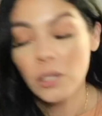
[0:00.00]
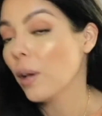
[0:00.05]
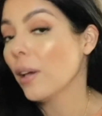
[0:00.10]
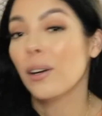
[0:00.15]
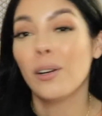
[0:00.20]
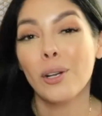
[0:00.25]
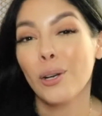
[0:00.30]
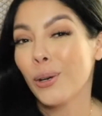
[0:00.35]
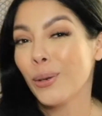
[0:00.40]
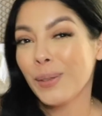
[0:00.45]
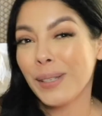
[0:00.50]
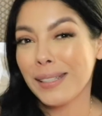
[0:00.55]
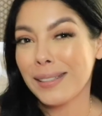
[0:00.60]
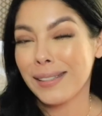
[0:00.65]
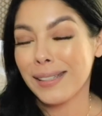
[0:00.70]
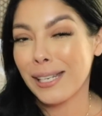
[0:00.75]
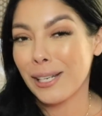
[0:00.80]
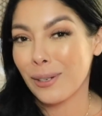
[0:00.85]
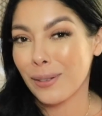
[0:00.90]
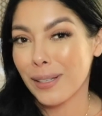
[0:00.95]
I don't know who needs
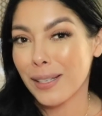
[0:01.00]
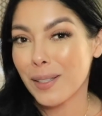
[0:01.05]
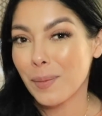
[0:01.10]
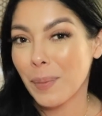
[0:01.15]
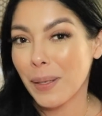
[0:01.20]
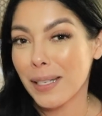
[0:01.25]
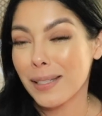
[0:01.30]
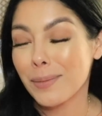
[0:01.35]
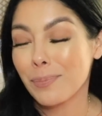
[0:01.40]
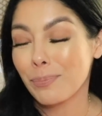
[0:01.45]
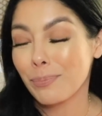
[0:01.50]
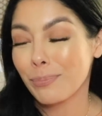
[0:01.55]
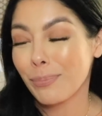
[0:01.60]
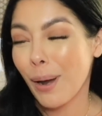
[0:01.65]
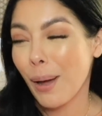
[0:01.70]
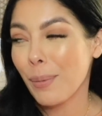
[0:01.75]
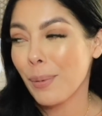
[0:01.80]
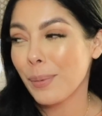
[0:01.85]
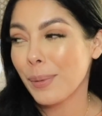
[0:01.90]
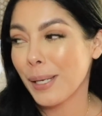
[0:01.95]
to hear this, but it's
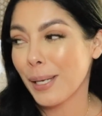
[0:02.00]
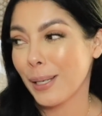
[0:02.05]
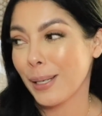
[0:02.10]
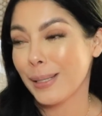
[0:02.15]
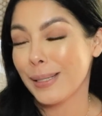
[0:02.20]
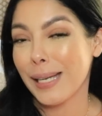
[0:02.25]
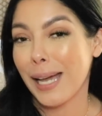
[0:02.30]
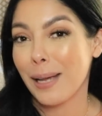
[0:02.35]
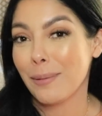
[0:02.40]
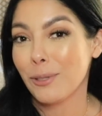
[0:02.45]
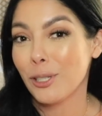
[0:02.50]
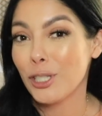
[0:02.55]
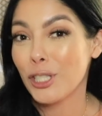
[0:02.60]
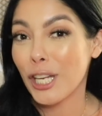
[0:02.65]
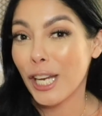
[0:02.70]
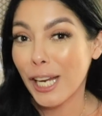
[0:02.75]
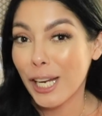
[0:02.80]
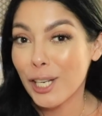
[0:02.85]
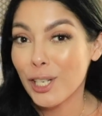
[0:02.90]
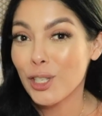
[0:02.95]
probably a good time to
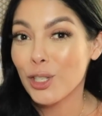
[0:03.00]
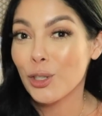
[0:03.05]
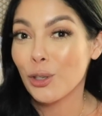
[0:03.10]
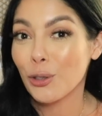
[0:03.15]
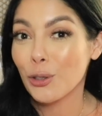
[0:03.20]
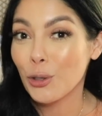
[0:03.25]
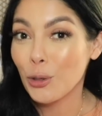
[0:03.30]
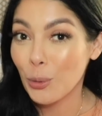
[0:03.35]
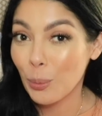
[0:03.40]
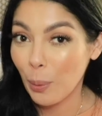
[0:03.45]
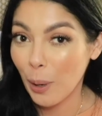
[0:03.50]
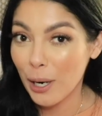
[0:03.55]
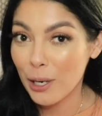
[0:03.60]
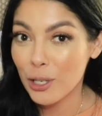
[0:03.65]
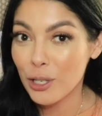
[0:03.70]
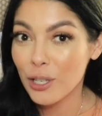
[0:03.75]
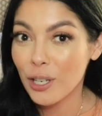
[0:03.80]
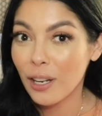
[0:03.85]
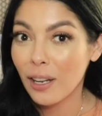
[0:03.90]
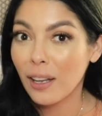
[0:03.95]
change your
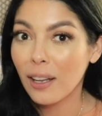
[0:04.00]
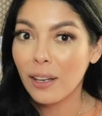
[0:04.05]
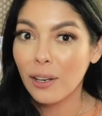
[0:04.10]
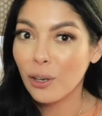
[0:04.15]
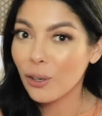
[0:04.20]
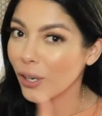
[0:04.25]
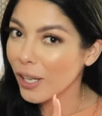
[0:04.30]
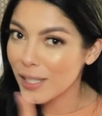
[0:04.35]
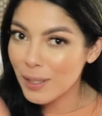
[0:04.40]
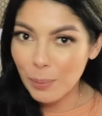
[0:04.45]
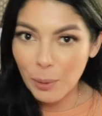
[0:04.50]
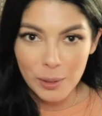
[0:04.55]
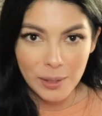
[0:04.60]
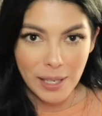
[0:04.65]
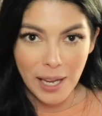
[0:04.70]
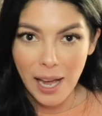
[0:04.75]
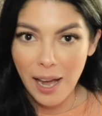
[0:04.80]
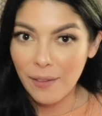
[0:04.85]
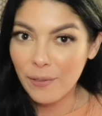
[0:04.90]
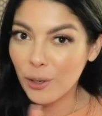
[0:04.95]
toothbrush. You're not supposed
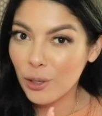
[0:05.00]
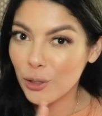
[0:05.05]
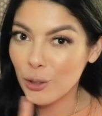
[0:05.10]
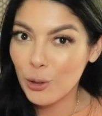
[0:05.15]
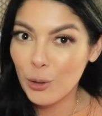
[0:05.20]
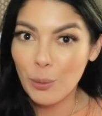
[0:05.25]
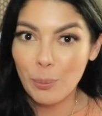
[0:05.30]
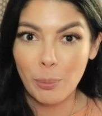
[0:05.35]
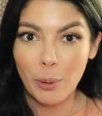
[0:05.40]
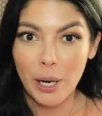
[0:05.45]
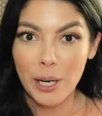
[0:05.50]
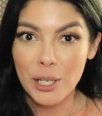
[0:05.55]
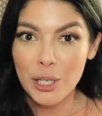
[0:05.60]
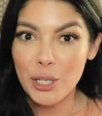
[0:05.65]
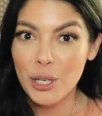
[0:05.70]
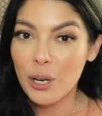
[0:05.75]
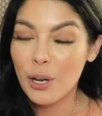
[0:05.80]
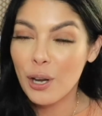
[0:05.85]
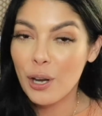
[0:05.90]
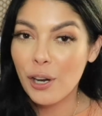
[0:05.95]
to have your
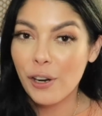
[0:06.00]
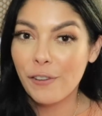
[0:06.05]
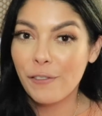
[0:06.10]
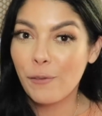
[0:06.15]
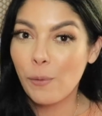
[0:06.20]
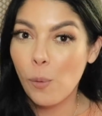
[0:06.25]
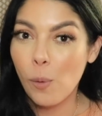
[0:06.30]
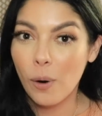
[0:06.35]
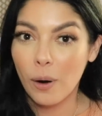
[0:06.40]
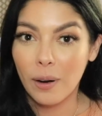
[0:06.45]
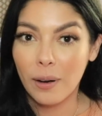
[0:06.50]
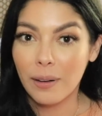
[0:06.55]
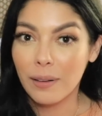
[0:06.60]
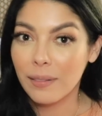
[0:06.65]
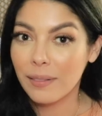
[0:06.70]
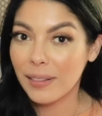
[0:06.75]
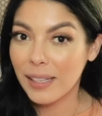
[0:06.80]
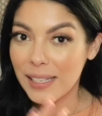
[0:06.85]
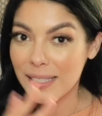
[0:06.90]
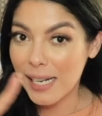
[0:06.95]
toothbrush
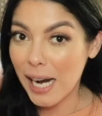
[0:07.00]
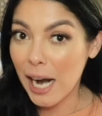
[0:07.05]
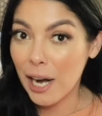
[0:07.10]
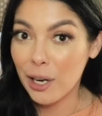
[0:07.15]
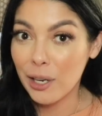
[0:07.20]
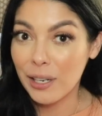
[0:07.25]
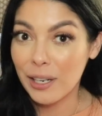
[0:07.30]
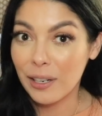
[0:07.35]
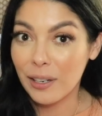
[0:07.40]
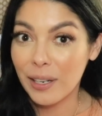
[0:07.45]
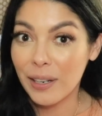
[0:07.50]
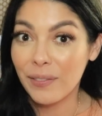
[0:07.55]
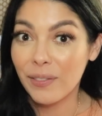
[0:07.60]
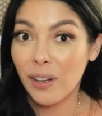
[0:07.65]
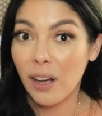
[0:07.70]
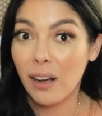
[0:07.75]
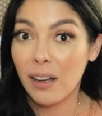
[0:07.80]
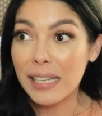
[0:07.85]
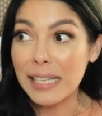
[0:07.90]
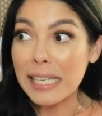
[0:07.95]
for the entire year, if
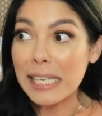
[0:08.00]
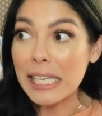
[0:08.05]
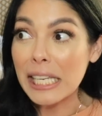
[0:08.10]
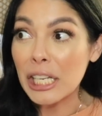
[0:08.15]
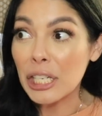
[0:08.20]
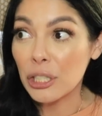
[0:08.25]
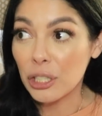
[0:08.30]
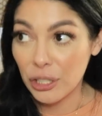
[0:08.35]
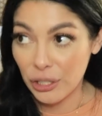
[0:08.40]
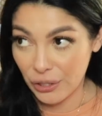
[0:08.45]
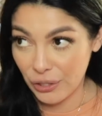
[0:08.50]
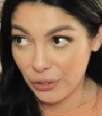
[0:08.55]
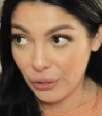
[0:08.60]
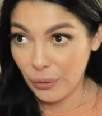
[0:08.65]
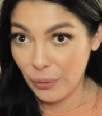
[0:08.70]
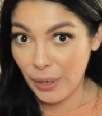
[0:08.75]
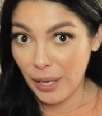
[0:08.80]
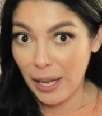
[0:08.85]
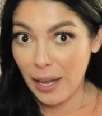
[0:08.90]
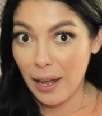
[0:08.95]
not years,
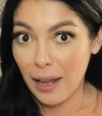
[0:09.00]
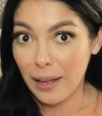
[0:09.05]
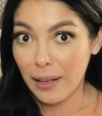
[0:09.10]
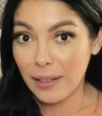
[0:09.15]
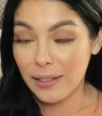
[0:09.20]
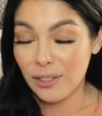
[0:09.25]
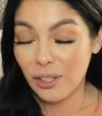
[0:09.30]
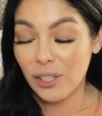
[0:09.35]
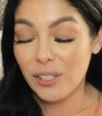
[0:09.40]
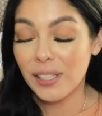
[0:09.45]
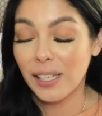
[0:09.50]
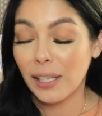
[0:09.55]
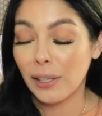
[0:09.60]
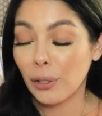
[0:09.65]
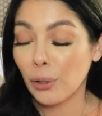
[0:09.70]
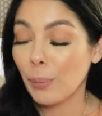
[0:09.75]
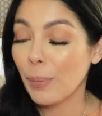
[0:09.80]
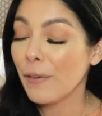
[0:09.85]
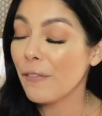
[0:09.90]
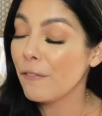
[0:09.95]
okay? It starts to get a
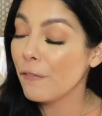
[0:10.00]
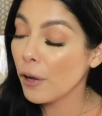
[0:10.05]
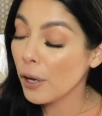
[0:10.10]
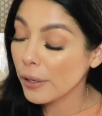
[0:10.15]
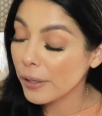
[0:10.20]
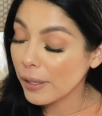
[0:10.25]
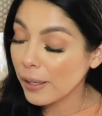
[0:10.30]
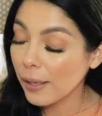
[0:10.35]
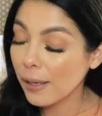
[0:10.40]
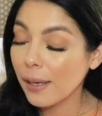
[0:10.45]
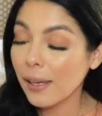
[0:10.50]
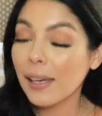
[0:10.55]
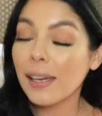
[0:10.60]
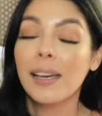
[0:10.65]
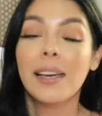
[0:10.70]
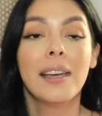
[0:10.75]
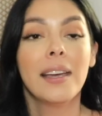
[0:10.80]
little bit funky,